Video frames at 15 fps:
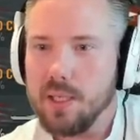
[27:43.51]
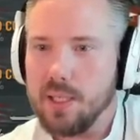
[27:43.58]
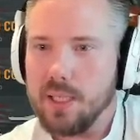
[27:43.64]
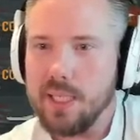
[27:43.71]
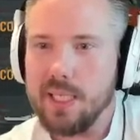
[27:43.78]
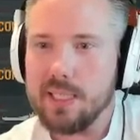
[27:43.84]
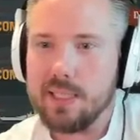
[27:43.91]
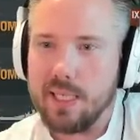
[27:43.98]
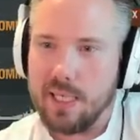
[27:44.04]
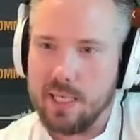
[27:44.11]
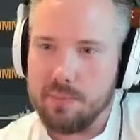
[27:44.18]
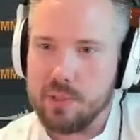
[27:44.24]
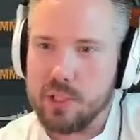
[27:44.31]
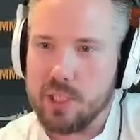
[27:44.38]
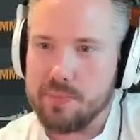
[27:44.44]
Hit
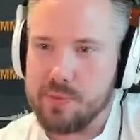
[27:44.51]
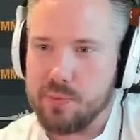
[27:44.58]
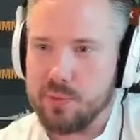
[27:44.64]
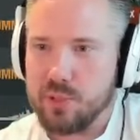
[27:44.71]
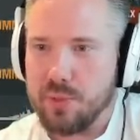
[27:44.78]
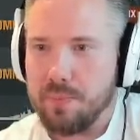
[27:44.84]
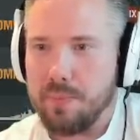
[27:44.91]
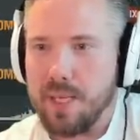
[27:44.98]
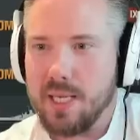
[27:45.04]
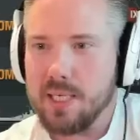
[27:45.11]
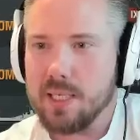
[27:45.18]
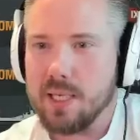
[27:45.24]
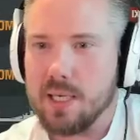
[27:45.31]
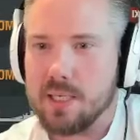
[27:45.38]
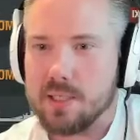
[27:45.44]
enemy ships with your main
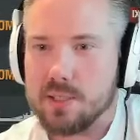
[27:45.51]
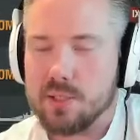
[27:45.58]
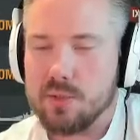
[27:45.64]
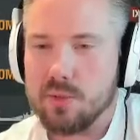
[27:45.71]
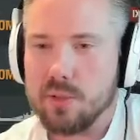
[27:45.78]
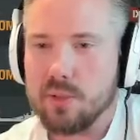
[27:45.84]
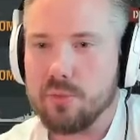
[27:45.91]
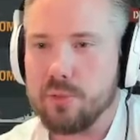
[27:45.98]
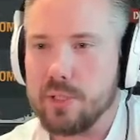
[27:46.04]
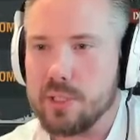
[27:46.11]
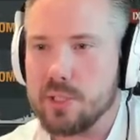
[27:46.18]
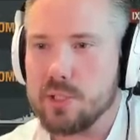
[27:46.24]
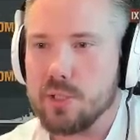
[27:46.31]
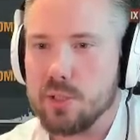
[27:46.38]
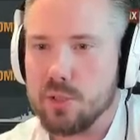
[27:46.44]
guns to
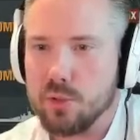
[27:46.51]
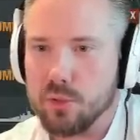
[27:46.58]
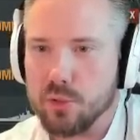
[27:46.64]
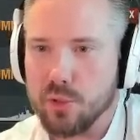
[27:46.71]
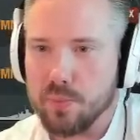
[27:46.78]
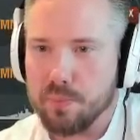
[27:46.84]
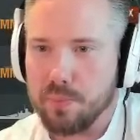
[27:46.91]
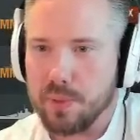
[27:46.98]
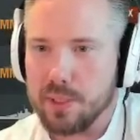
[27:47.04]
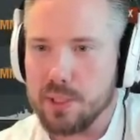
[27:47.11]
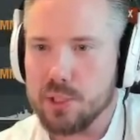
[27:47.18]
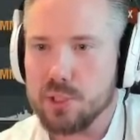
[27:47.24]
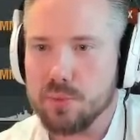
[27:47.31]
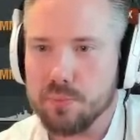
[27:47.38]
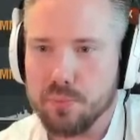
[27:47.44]
increase your
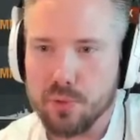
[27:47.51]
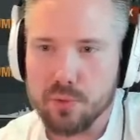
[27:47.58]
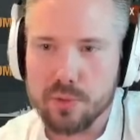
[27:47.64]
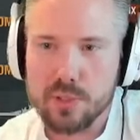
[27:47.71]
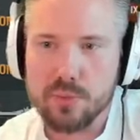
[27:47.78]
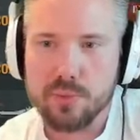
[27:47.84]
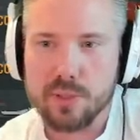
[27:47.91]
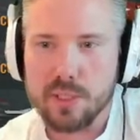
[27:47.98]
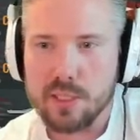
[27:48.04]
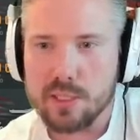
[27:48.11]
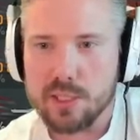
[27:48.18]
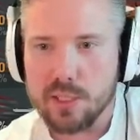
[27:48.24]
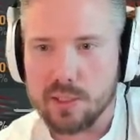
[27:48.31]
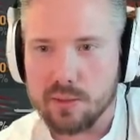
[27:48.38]
completion progress with each hit.